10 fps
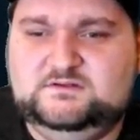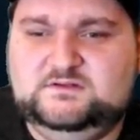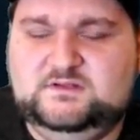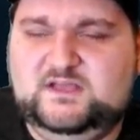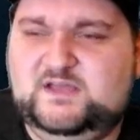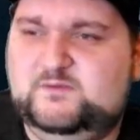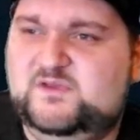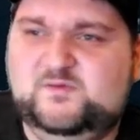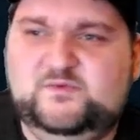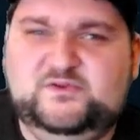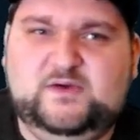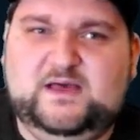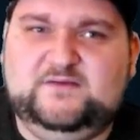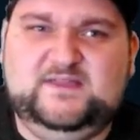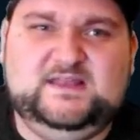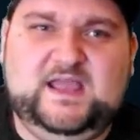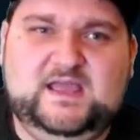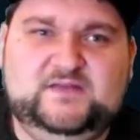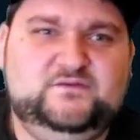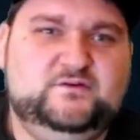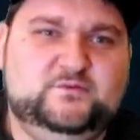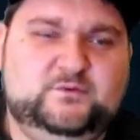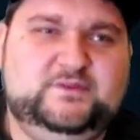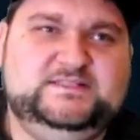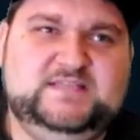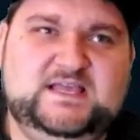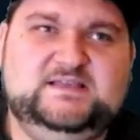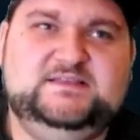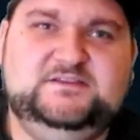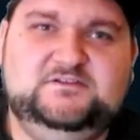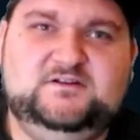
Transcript: And maybe you have like an anvil, a really tanky unit,